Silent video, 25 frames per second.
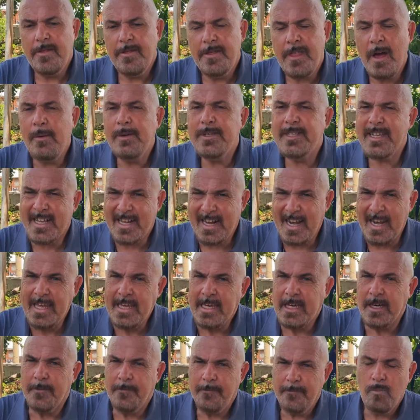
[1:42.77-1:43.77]
There was a
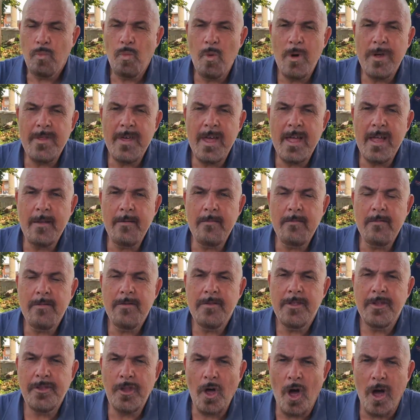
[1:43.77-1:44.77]
clique within
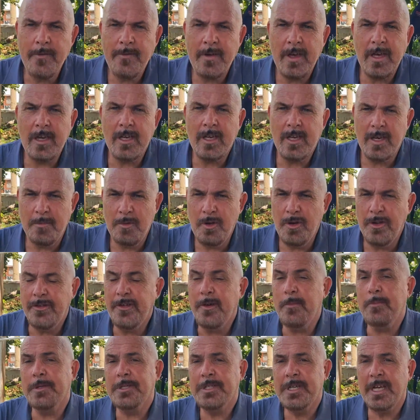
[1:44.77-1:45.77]
the diving
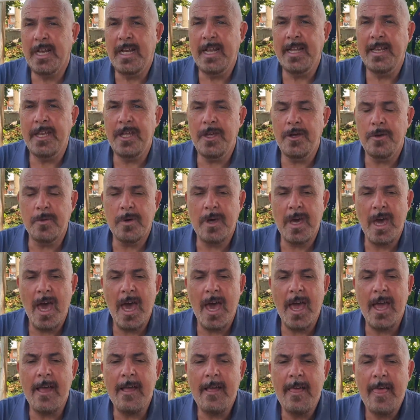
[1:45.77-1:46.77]
community, particularly in the
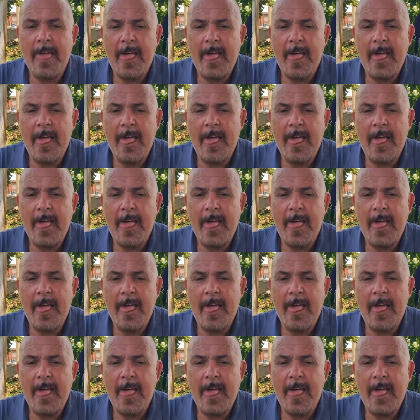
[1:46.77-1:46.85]
UK,